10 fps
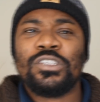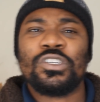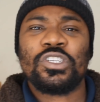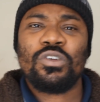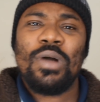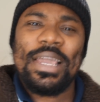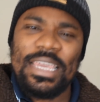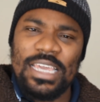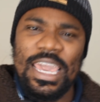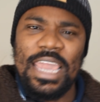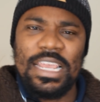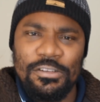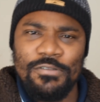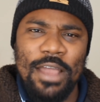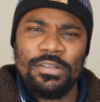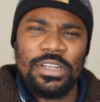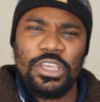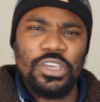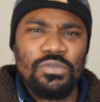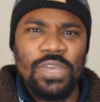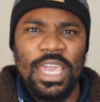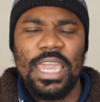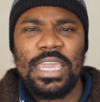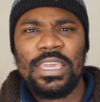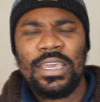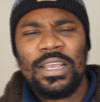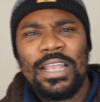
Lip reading: just so I can gain ground in the UK,